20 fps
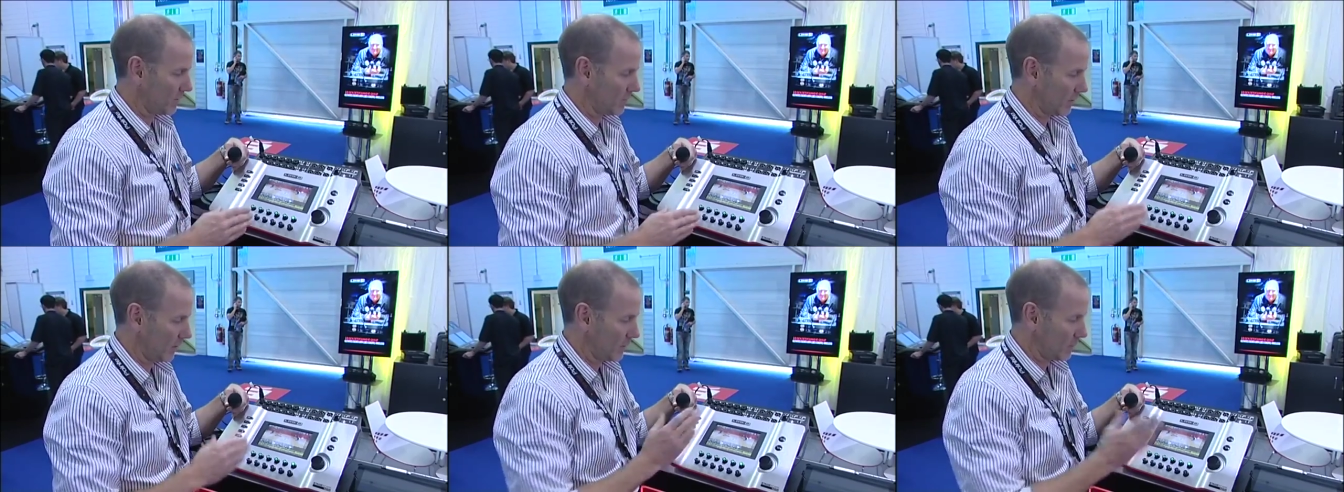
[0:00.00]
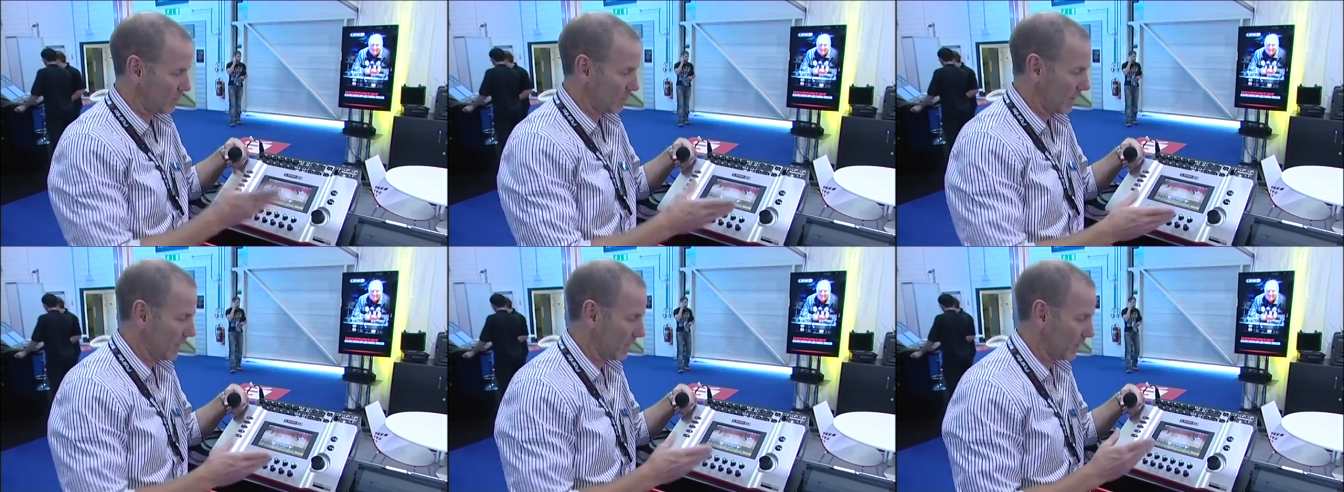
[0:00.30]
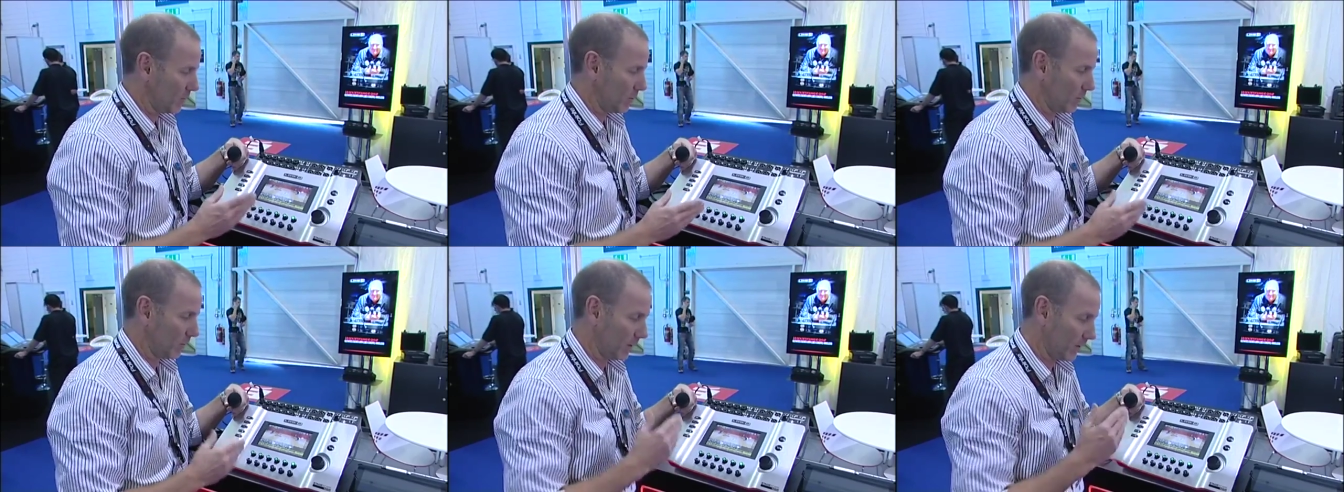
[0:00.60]
So it's really
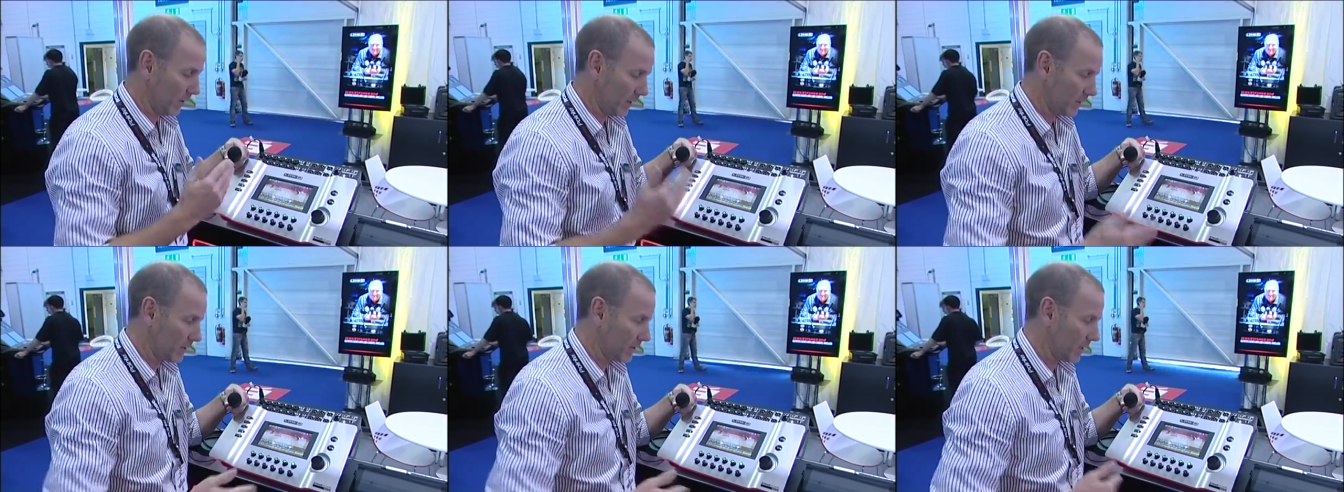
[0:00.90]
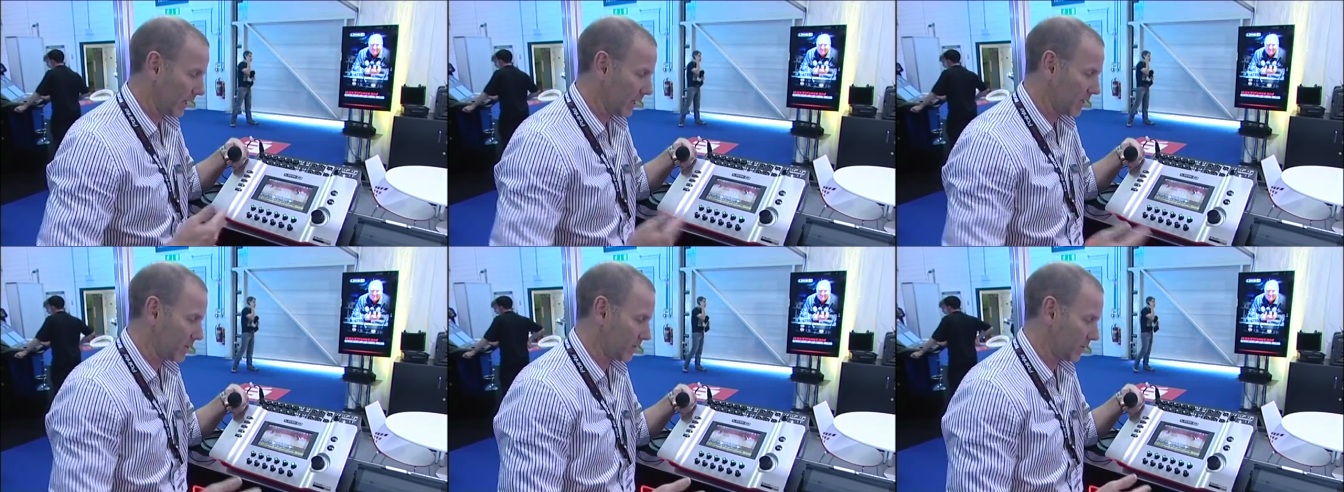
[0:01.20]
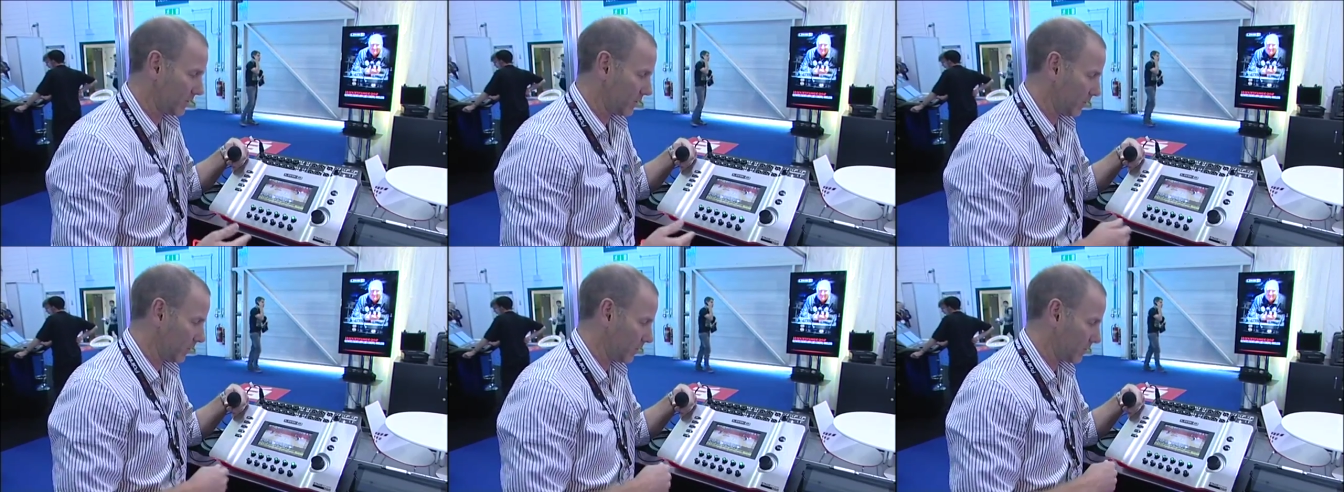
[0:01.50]
cool that these guys are
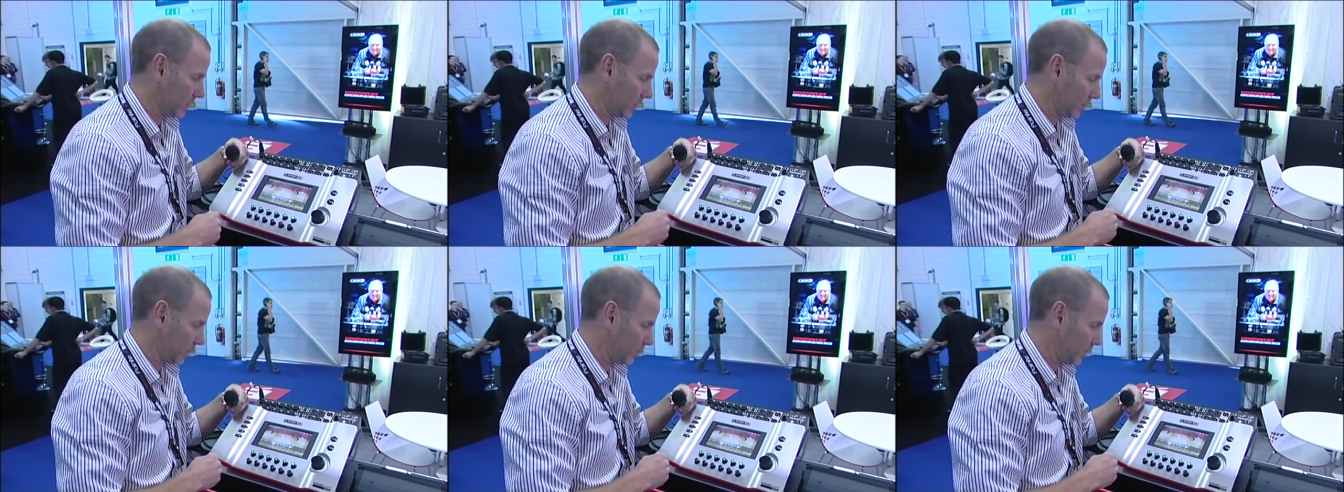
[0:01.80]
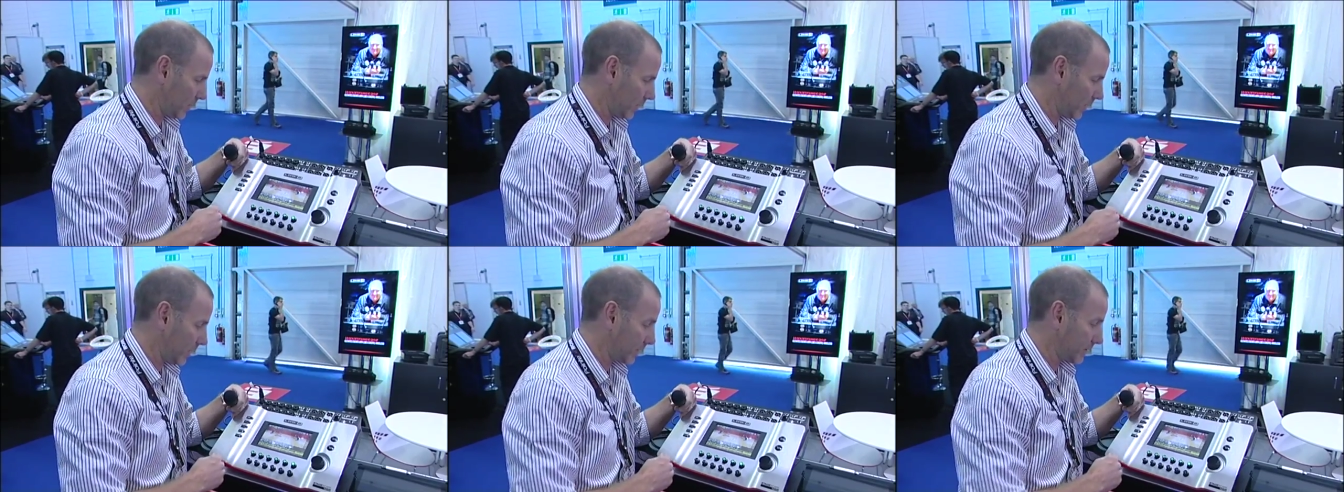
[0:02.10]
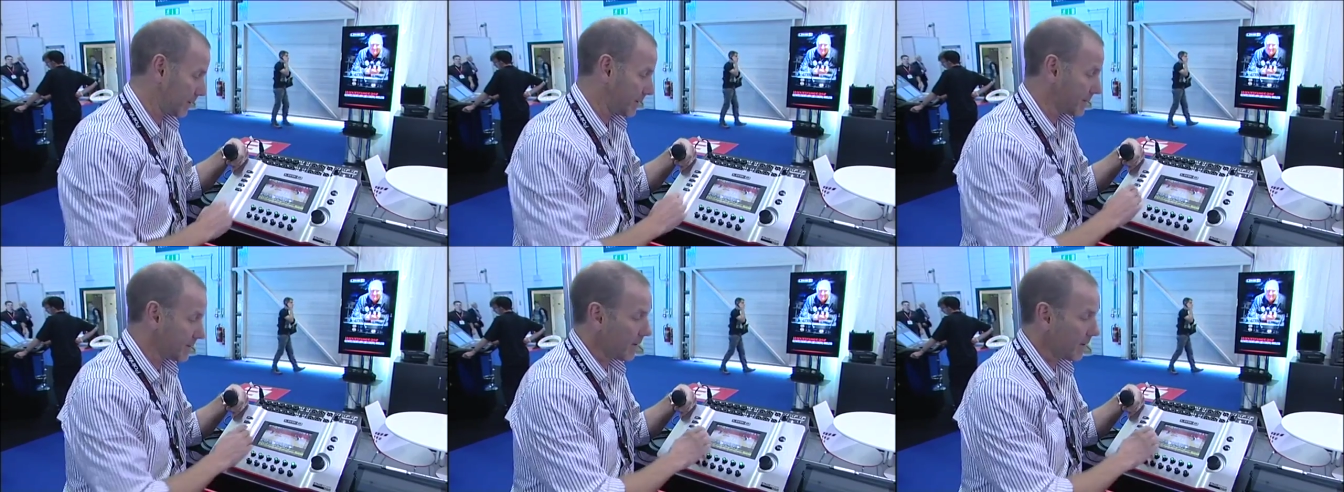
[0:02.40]
endorsing the product.